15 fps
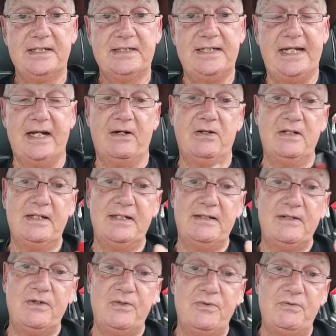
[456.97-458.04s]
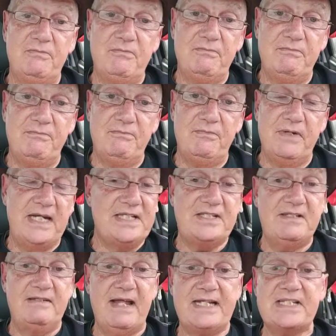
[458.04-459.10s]
Now,
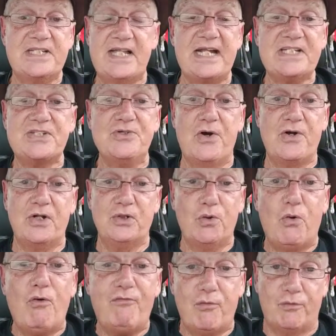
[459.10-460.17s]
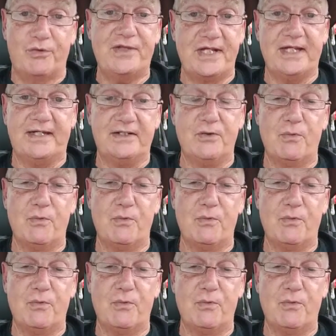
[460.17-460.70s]
that's not a lawful thing.